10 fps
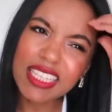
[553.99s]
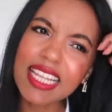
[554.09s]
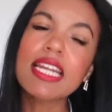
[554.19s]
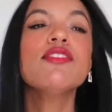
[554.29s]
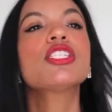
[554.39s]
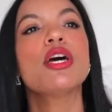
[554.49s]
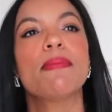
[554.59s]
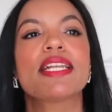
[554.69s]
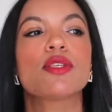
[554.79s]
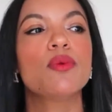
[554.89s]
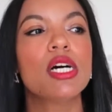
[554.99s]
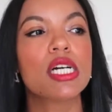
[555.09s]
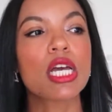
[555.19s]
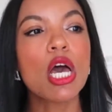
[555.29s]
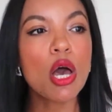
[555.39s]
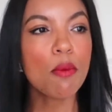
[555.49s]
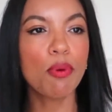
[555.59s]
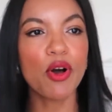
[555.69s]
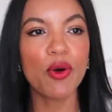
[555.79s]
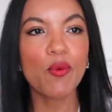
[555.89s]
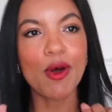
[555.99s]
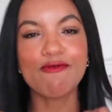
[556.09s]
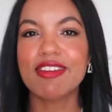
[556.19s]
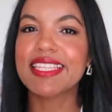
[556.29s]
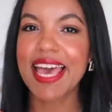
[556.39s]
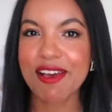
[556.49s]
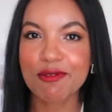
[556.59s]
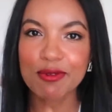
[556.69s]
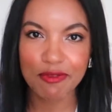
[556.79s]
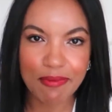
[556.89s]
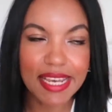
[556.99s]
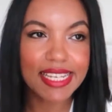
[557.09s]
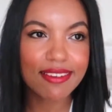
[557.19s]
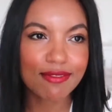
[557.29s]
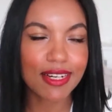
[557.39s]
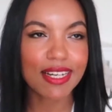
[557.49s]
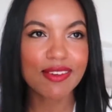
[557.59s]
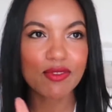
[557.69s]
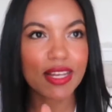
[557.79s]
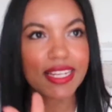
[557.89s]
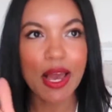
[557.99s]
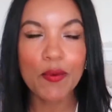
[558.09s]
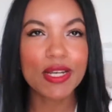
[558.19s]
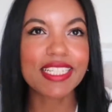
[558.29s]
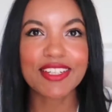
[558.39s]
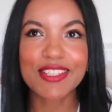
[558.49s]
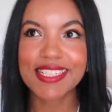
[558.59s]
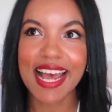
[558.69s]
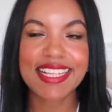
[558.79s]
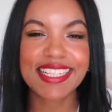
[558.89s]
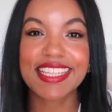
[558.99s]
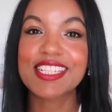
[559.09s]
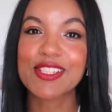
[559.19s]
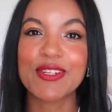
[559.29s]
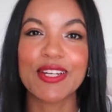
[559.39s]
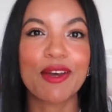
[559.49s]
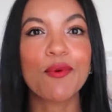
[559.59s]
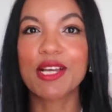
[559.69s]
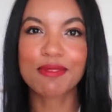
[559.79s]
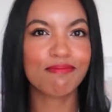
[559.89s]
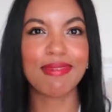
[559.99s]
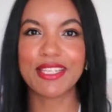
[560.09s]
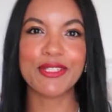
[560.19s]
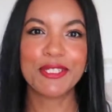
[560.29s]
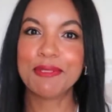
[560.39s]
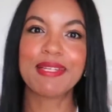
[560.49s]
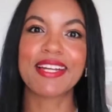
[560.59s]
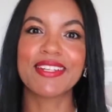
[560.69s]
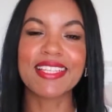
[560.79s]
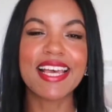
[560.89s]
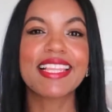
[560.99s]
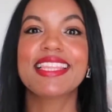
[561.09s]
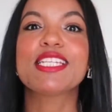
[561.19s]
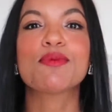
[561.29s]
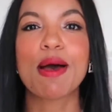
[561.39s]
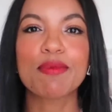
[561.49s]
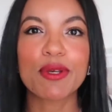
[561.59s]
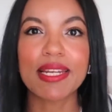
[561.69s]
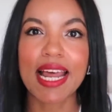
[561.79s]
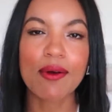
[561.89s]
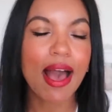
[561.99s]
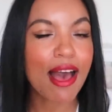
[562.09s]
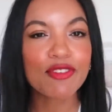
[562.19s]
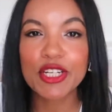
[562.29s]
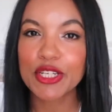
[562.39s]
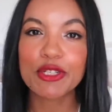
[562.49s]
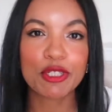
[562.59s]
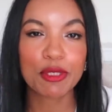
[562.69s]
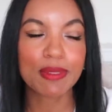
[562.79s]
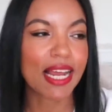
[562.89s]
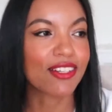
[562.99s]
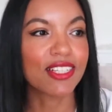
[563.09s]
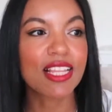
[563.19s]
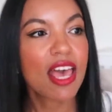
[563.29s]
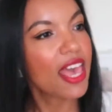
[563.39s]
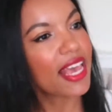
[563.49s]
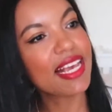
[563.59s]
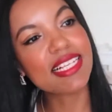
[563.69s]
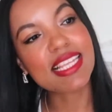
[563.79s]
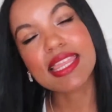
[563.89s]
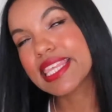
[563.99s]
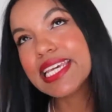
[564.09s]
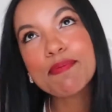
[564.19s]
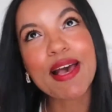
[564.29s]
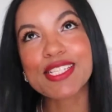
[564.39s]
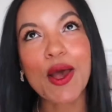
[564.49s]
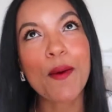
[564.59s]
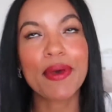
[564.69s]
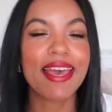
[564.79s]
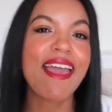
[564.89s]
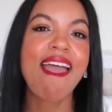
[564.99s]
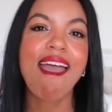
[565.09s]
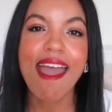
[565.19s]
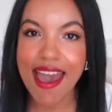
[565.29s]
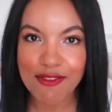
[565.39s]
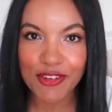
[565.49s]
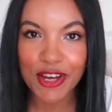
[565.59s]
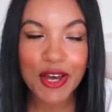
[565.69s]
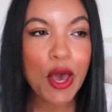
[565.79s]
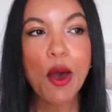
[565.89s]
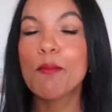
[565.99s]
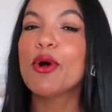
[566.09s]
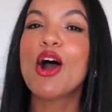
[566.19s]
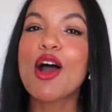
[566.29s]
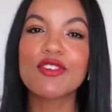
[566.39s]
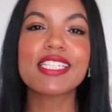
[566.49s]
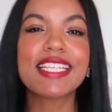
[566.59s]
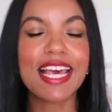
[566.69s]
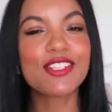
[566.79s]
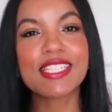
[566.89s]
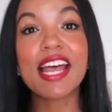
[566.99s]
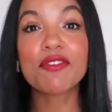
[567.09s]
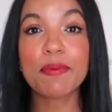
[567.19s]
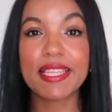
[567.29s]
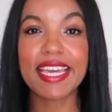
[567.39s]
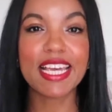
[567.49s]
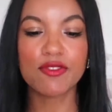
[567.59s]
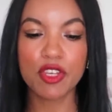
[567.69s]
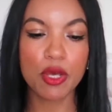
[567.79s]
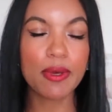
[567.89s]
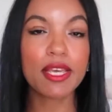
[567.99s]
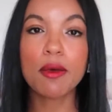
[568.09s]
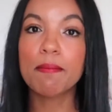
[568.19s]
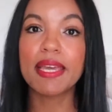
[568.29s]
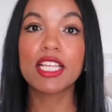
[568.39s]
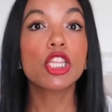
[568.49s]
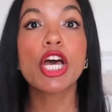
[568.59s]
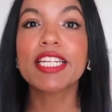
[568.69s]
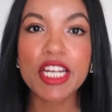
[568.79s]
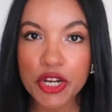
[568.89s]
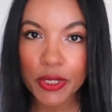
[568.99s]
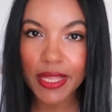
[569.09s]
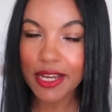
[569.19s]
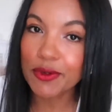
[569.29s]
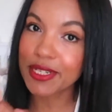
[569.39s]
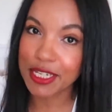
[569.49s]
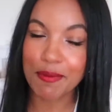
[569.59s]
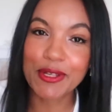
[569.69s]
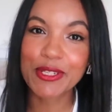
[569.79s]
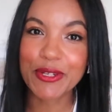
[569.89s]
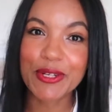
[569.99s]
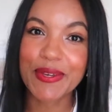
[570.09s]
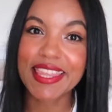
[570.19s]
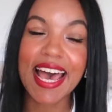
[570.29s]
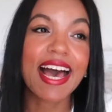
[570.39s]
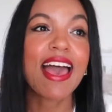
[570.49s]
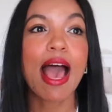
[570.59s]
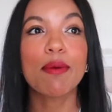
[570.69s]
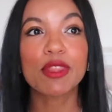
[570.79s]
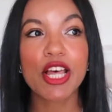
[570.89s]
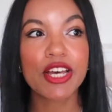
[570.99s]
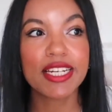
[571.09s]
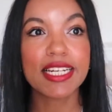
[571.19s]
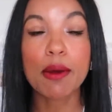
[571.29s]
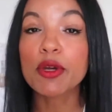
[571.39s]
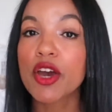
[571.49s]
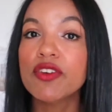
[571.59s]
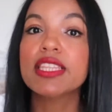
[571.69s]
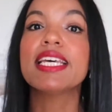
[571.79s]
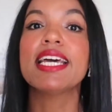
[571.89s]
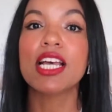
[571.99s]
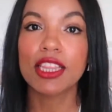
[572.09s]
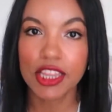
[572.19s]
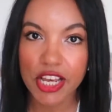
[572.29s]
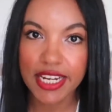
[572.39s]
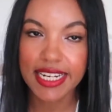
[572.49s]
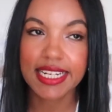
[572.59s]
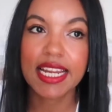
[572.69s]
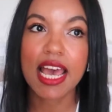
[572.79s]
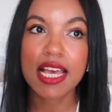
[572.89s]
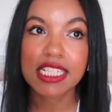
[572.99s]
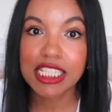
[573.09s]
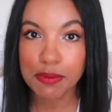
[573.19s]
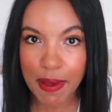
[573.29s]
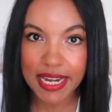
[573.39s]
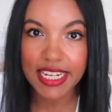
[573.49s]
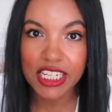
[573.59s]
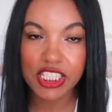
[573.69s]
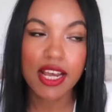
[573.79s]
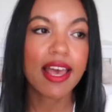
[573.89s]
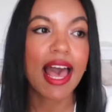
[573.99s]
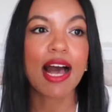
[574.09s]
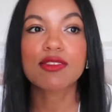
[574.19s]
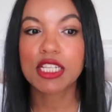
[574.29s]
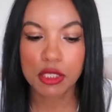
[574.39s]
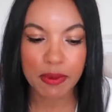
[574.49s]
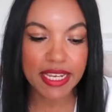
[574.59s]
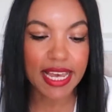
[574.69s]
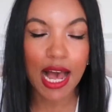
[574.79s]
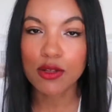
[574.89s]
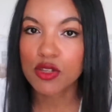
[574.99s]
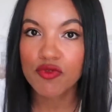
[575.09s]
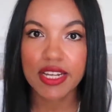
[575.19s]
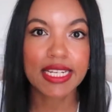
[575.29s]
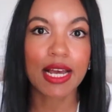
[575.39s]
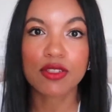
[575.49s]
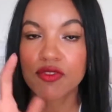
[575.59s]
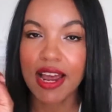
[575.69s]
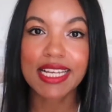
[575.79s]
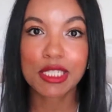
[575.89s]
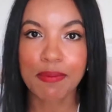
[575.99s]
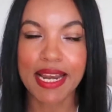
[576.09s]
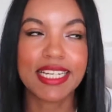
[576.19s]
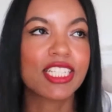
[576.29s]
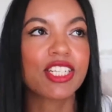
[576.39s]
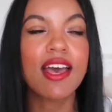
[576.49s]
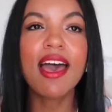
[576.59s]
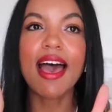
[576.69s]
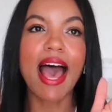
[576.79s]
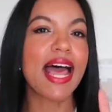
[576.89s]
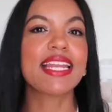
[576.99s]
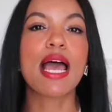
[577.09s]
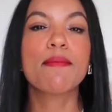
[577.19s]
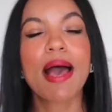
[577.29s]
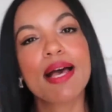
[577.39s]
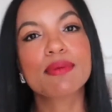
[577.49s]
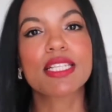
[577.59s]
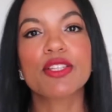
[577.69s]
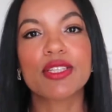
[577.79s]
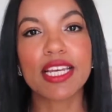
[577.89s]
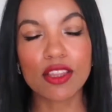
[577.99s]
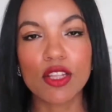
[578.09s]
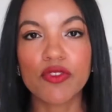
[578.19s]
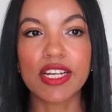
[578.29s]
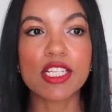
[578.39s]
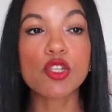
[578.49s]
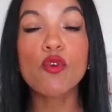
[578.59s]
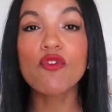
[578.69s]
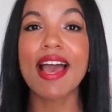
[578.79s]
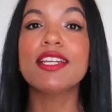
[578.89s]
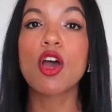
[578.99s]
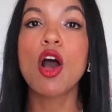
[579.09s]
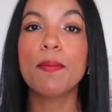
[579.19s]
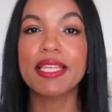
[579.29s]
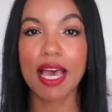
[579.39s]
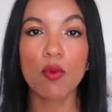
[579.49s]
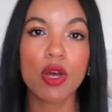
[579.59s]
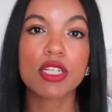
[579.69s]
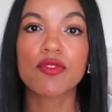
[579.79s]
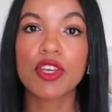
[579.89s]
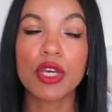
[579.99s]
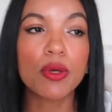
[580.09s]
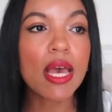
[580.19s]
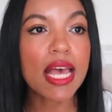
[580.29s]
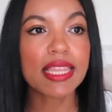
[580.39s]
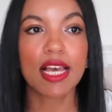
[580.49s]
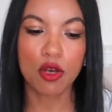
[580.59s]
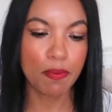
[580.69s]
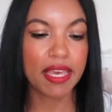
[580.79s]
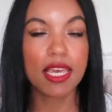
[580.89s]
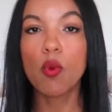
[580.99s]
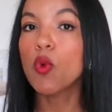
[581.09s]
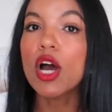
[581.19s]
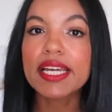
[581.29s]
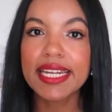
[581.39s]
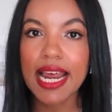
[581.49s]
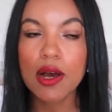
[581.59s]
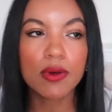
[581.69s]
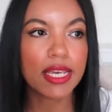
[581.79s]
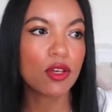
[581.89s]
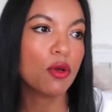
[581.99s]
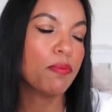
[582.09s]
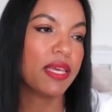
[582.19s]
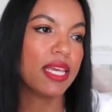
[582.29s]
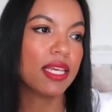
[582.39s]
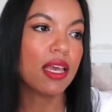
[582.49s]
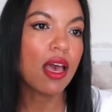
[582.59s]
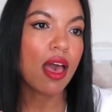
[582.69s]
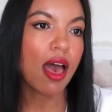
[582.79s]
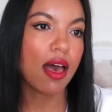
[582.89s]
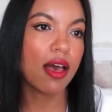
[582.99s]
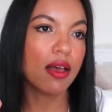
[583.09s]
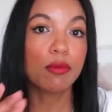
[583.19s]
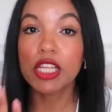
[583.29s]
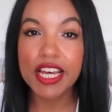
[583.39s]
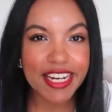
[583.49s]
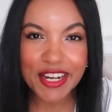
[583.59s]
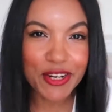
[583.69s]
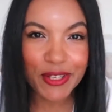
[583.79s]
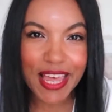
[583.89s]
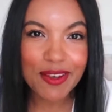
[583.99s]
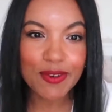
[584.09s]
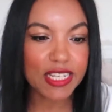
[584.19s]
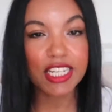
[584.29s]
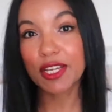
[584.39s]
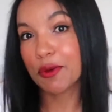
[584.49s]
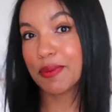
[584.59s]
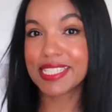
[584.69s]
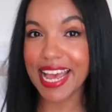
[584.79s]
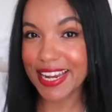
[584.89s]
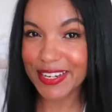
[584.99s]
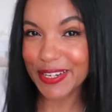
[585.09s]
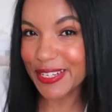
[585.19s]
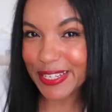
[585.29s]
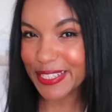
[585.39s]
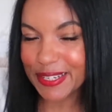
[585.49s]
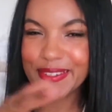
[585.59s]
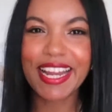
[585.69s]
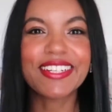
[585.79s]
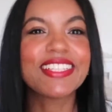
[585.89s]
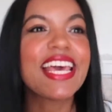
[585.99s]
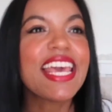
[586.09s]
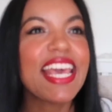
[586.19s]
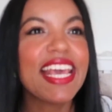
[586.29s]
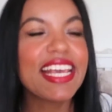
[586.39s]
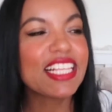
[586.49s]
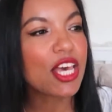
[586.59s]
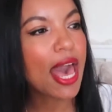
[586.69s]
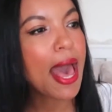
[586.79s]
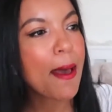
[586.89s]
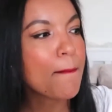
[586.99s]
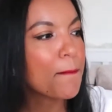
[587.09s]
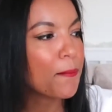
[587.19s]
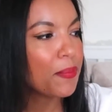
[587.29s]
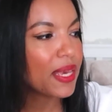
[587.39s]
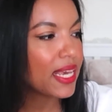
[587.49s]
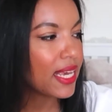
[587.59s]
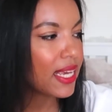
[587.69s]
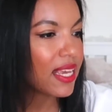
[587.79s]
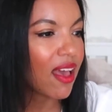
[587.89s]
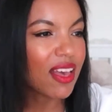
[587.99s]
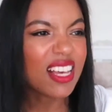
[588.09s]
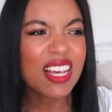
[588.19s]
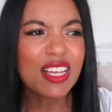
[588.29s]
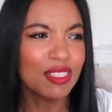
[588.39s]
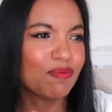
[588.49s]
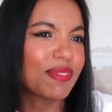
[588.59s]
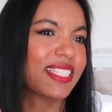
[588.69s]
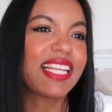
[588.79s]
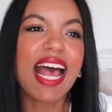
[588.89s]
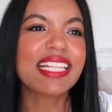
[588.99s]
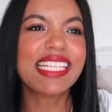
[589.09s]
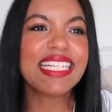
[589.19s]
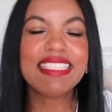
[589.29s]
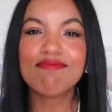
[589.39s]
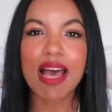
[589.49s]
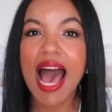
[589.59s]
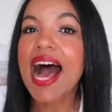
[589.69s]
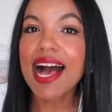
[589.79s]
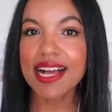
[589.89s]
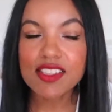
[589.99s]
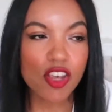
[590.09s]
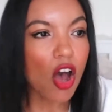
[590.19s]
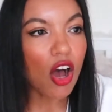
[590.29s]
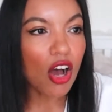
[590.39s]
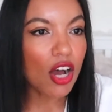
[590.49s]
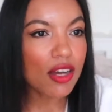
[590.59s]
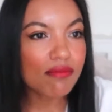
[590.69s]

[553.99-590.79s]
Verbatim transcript: Then I returned back to work, but what really helped with me, well, and I wish I'd have started this sooner, was my YouTube channel. This is what I'm doing now. Having a YouTube channel is the best hobby ever. But obviously that doesn't have to be the case for you. It can be learning a new language. I'm also doing that. I'm learning, I'm currently learning Spanish. How to speak, how to read, how to write Spanish. And I'm absolutely loving it. So find a hobby that works for you. That could be working out. It could be Um, learning a new language, it could be starting a new YouTube channel, it can be starting art, or